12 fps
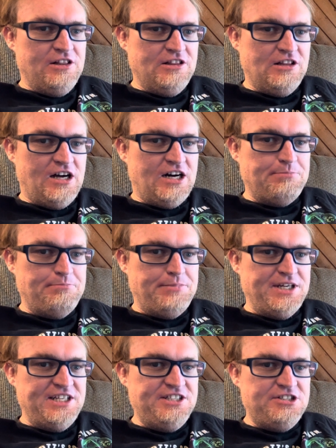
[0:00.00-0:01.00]
Long
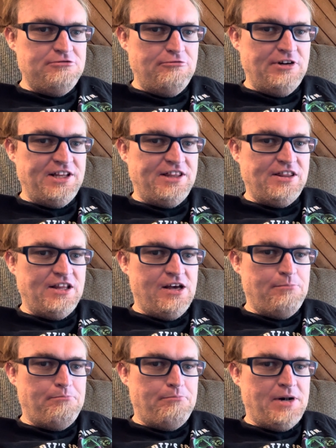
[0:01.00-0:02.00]
Beach with
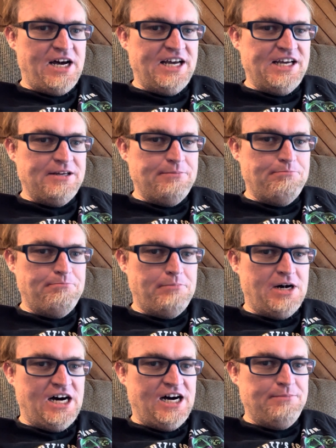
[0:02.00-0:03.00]
my
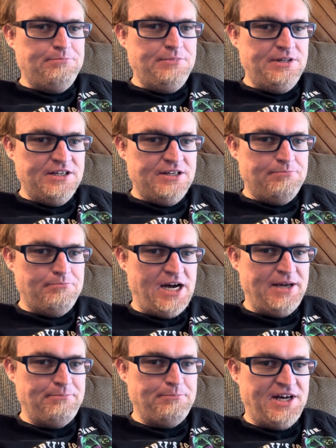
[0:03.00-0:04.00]
mom,
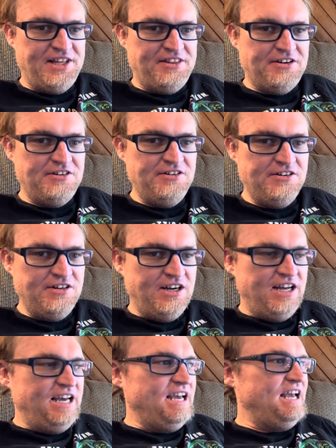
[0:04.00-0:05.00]
my mother,
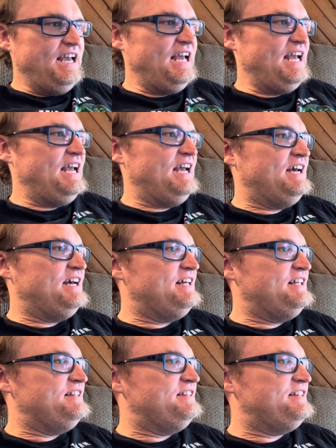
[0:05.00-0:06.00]

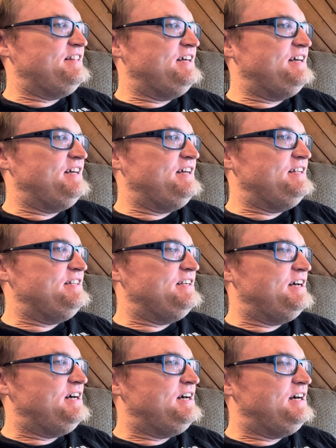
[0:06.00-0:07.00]
and then
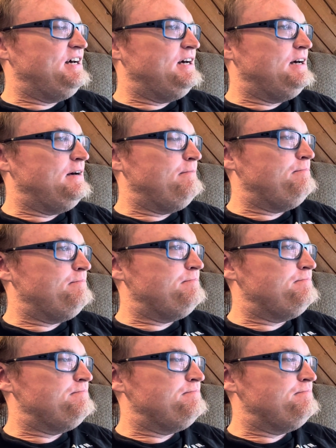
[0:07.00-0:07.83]
um,